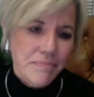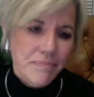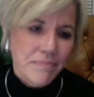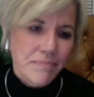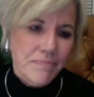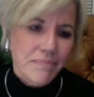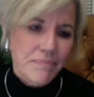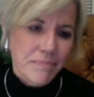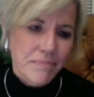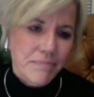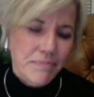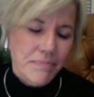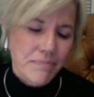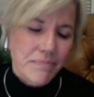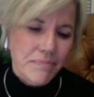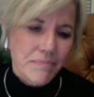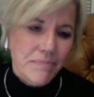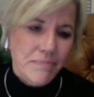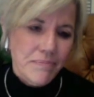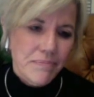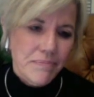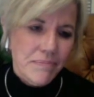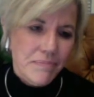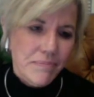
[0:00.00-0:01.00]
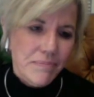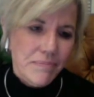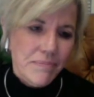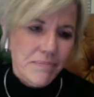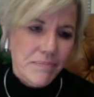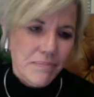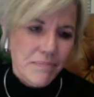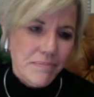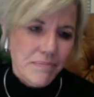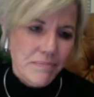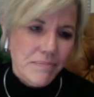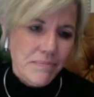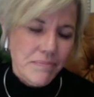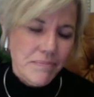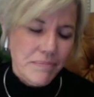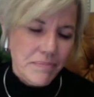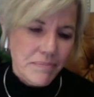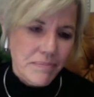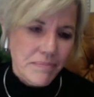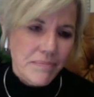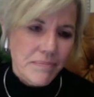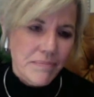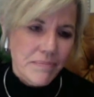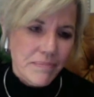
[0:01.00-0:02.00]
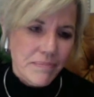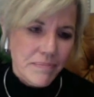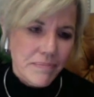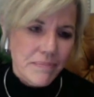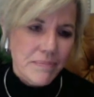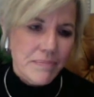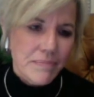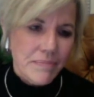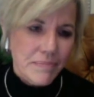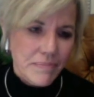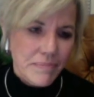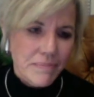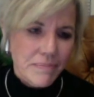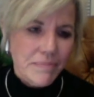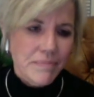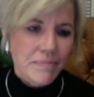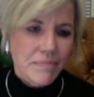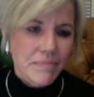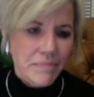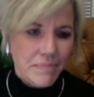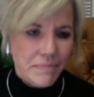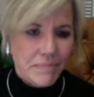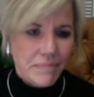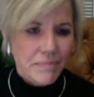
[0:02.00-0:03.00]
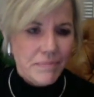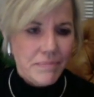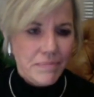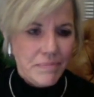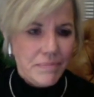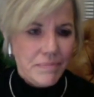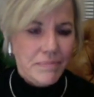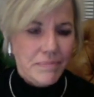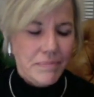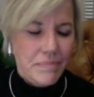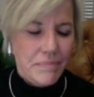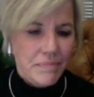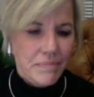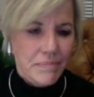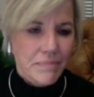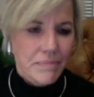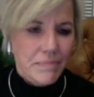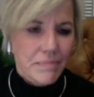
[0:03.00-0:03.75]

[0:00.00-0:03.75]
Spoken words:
(silent)